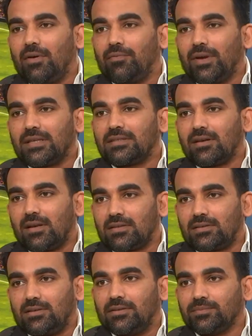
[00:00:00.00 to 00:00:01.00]
wickets in
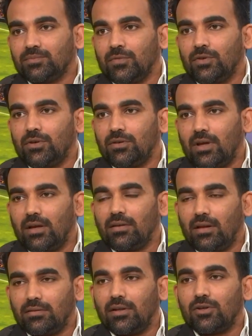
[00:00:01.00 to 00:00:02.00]
cluster. Yeah. You know,
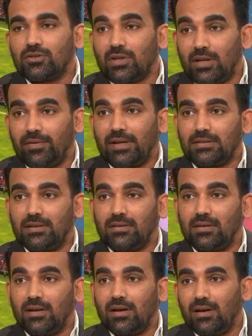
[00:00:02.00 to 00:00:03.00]
the, they lost three wickets
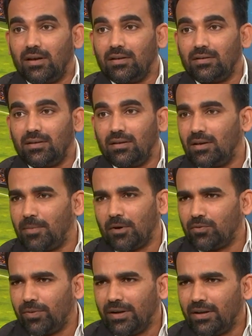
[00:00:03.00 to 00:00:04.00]
in in in
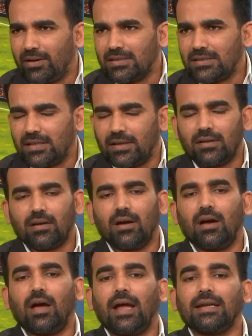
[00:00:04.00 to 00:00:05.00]
about 20 runs, I think,
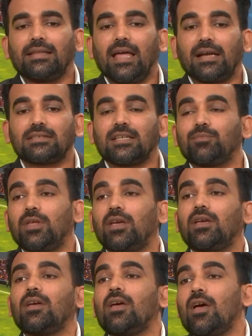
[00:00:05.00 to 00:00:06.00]
and that's
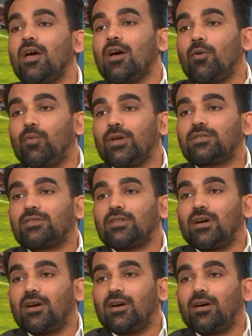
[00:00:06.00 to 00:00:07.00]
something which
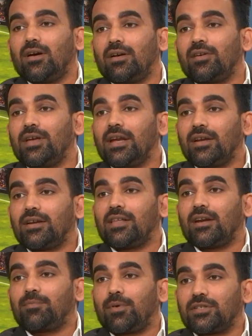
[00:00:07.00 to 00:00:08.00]
uh, created
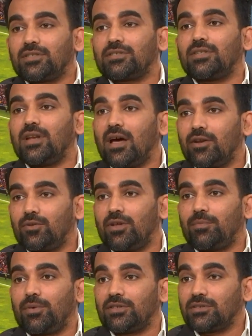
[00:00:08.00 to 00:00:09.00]
that pressure scenario,
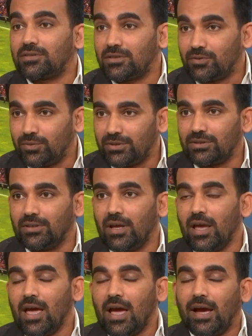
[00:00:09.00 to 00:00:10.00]
that pressure situation.
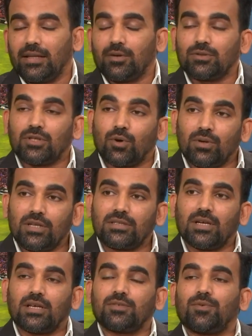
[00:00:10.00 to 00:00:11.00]
And that was the only
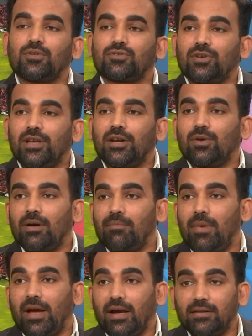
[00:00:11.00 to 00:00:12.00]
chance for Australia to come
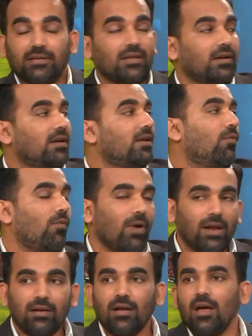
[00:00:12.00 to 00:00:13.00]
back. I think they did
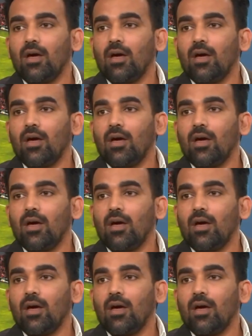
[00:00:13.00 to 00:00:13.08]
well